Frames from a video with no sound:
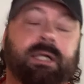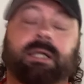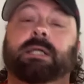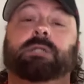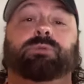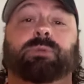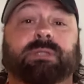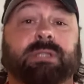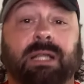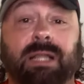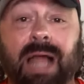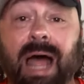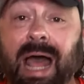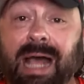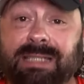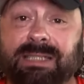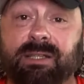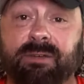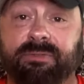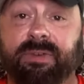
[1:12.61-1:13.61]
This was the
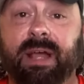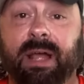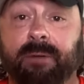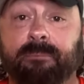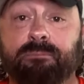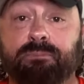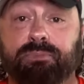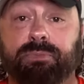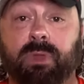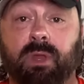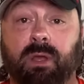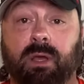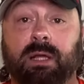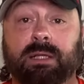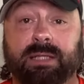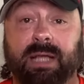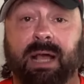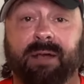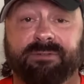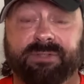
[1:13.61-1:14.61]
last event
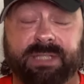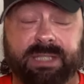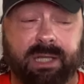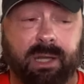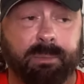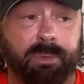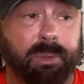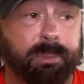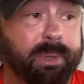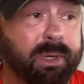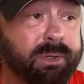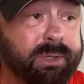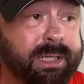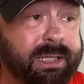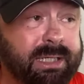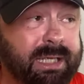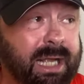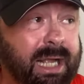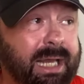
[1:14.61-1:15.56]
in the FCW building,